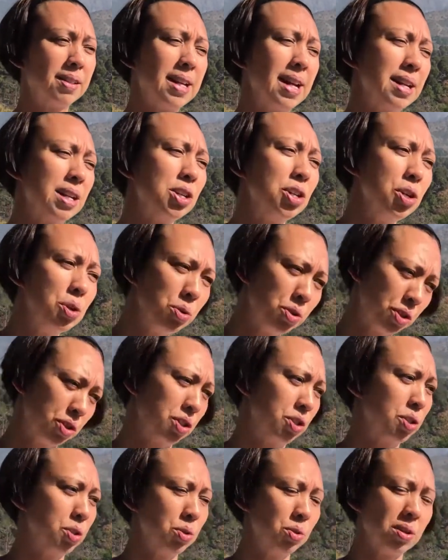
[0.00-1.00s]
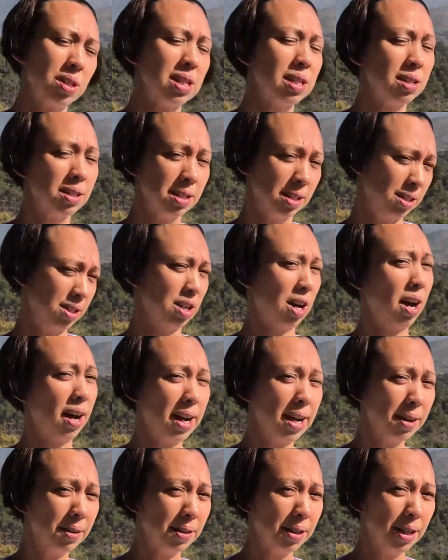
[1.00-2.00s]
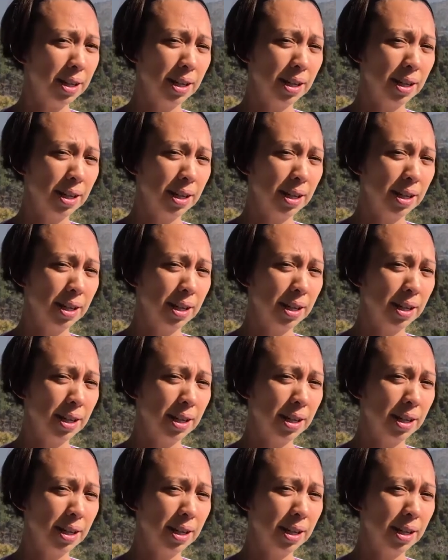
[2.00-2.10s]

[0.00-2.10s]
getting used to the Indian diet,